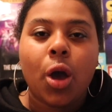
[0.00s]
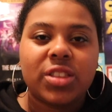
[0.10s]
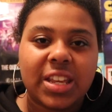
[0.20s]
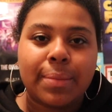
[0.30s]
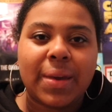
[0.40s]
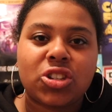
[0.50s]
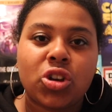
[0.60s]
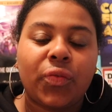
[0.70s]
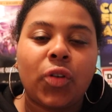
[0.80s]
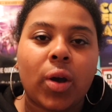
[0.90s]
did a
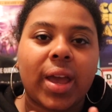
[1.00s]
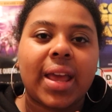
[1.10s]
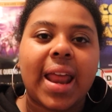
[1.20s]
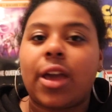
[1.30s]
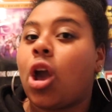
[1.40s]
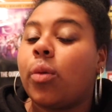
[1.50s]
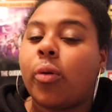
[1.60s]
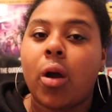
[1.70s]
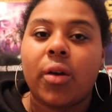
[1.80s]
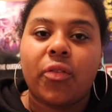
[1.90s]
mixture of vlogging and
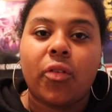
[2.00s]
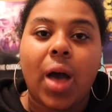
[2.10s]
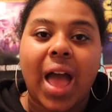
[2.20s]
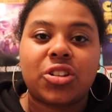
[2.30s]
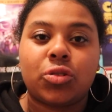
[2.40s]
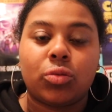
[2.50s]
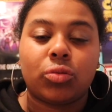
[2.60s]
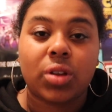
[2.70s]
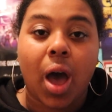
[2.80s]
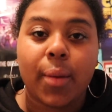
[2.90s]
GoPro for actual
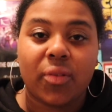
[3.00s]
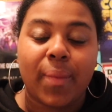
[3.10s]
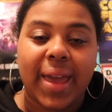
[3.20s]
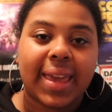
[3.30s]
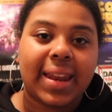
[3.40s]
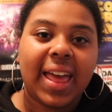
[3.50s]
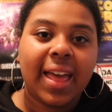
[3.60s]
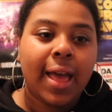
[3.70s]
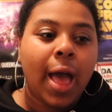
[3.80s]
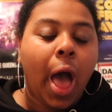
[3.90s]
time of making it,